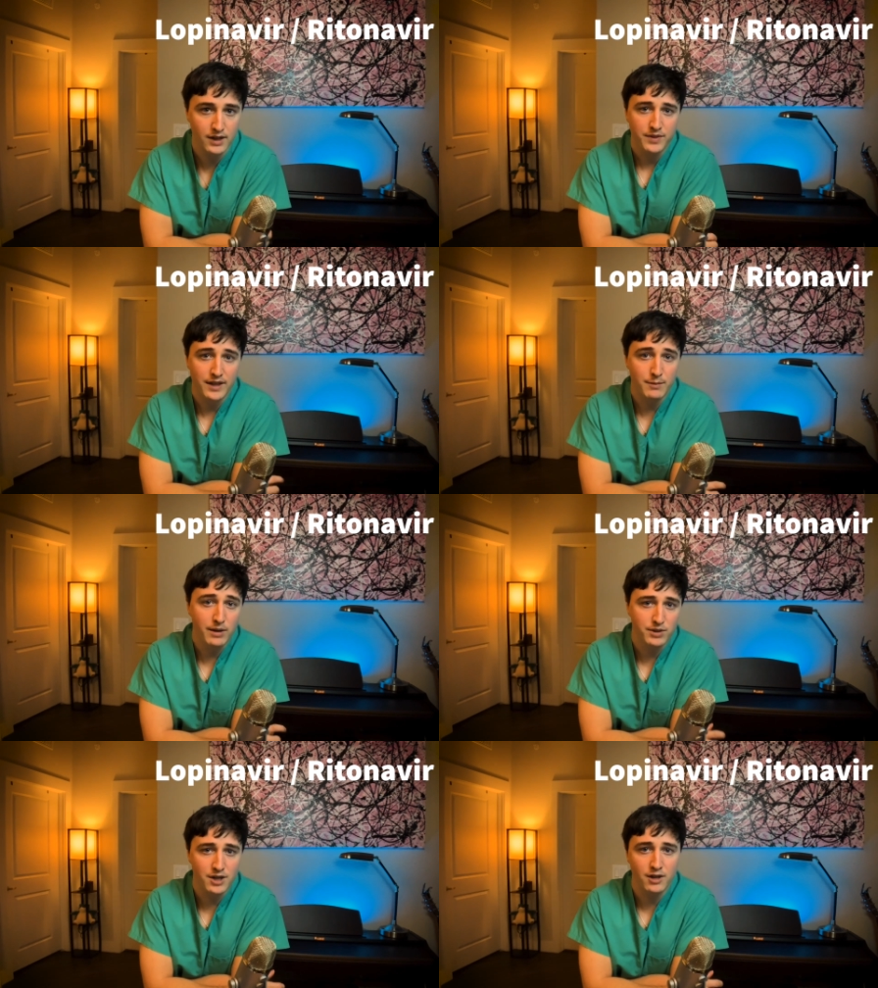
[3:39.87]
Thereby,
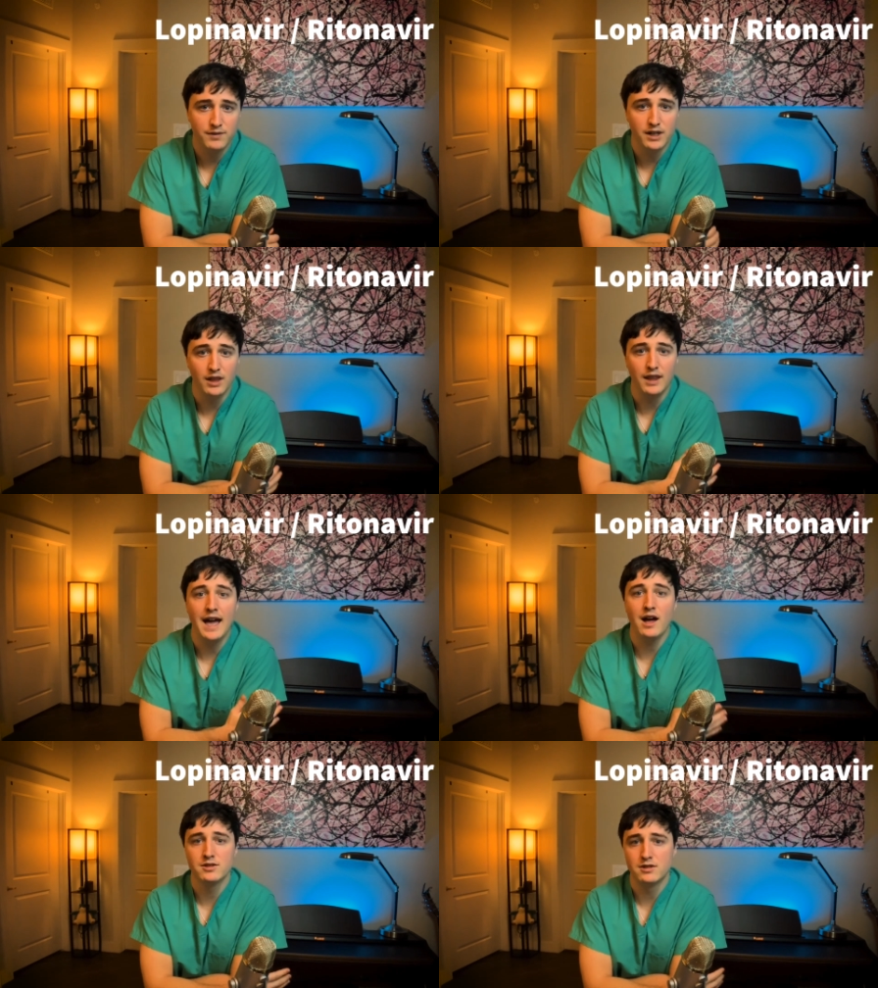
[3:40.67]
ritonavir
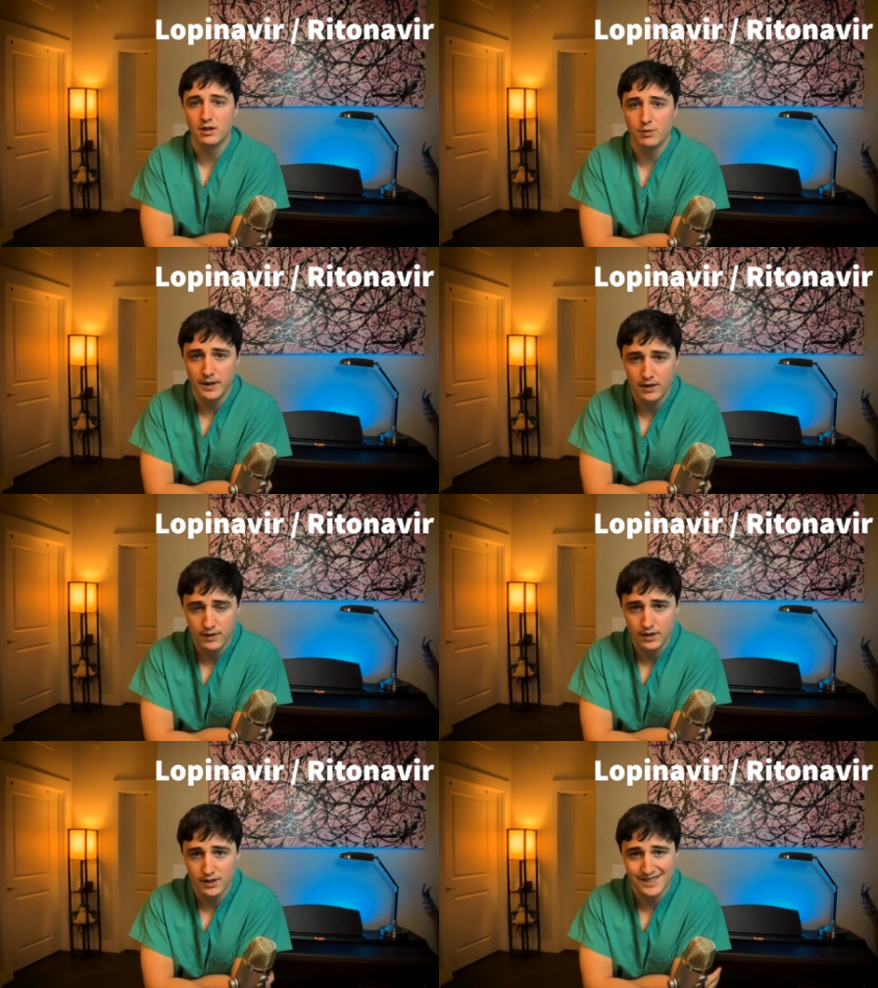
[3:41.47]
allows the
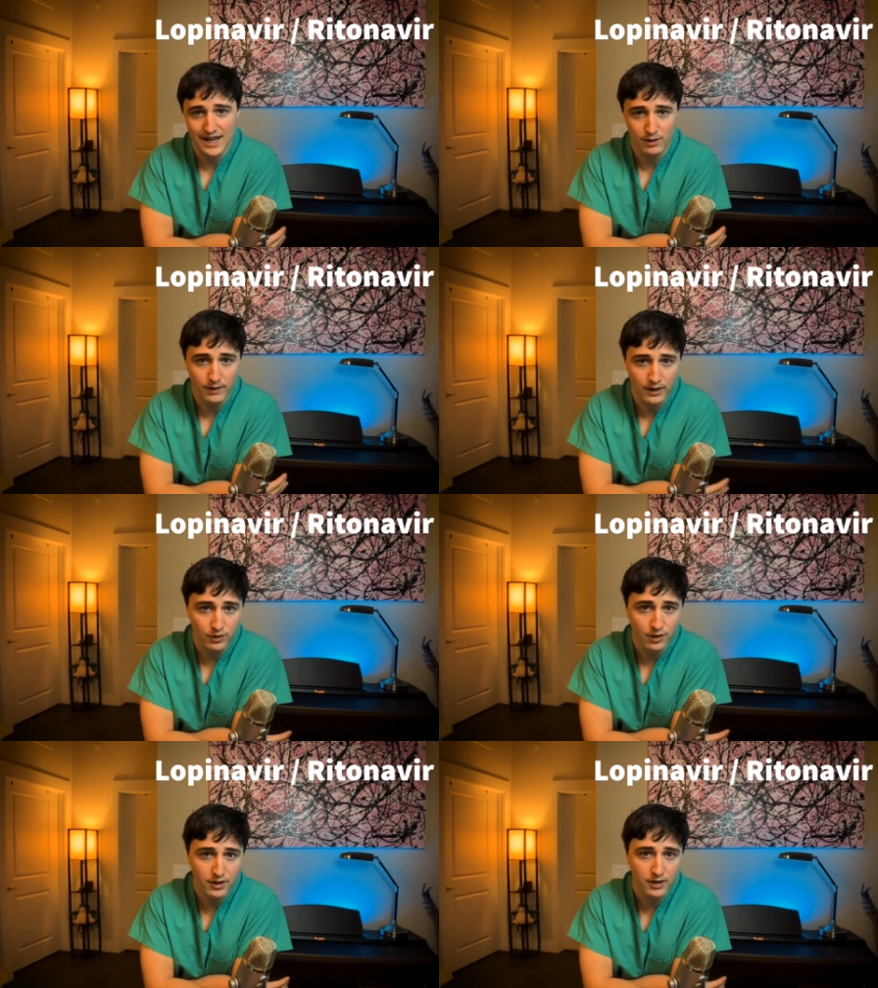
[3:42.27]
lopinavir to stay around
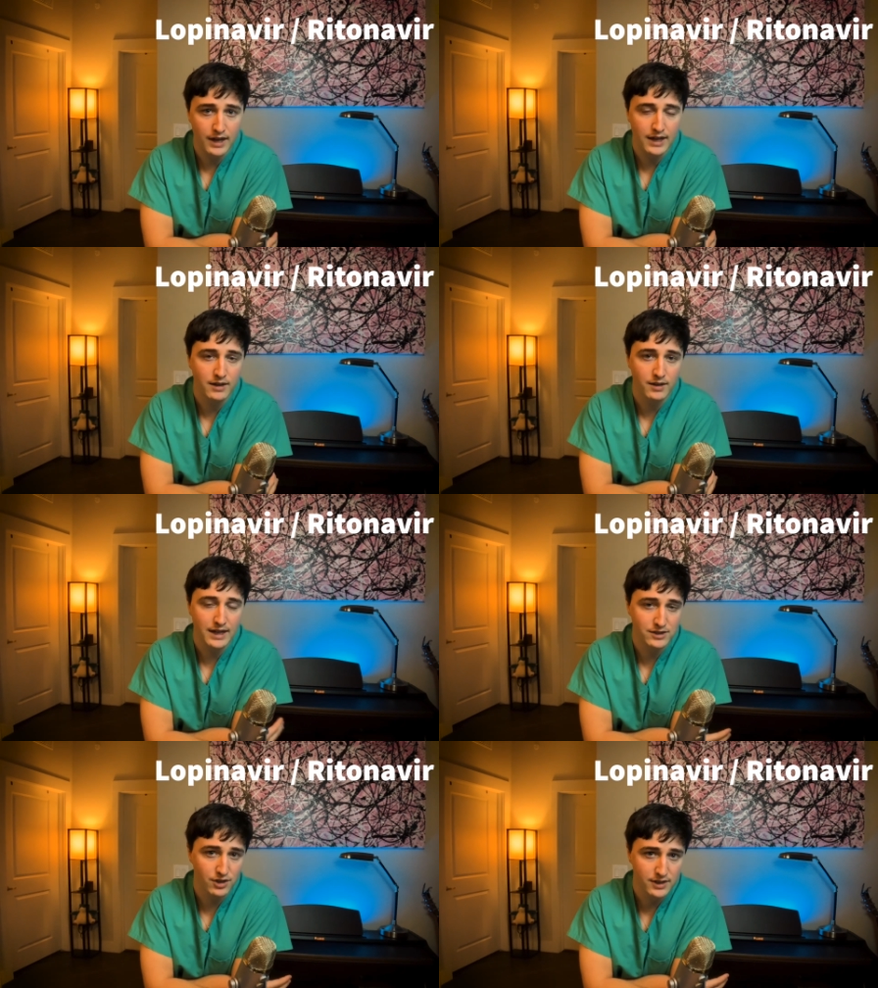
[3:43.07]
longer and
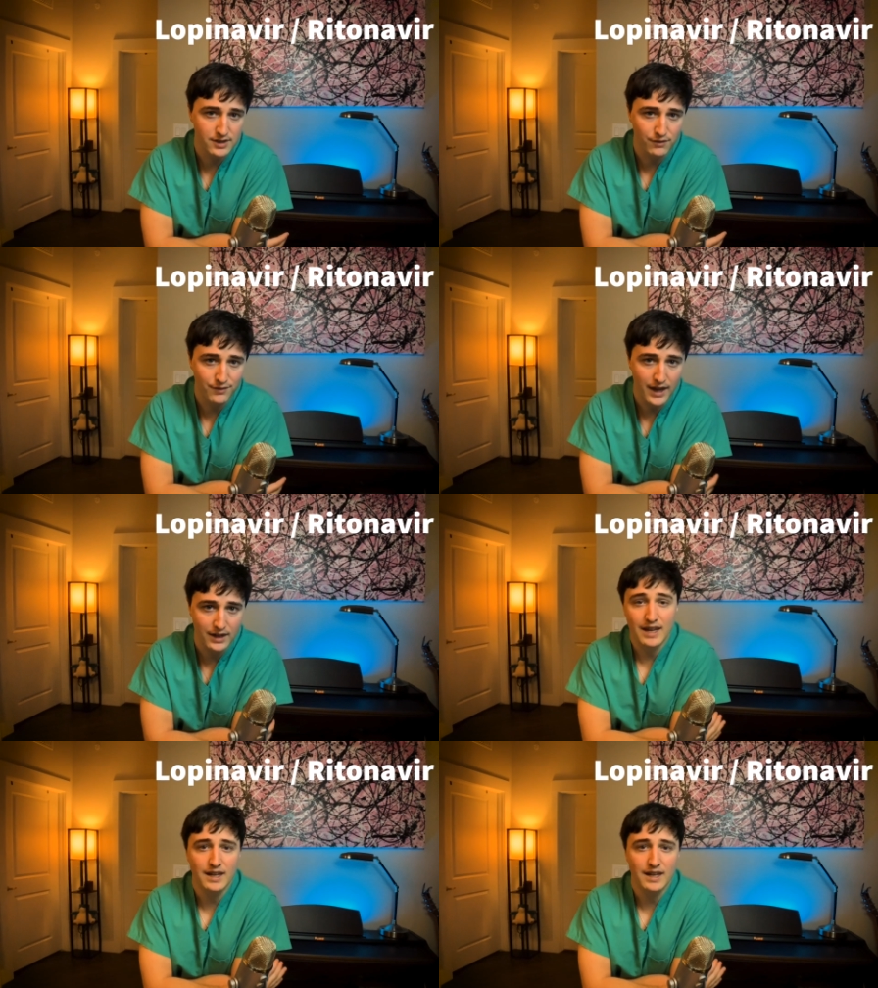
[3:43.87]
exert its effect.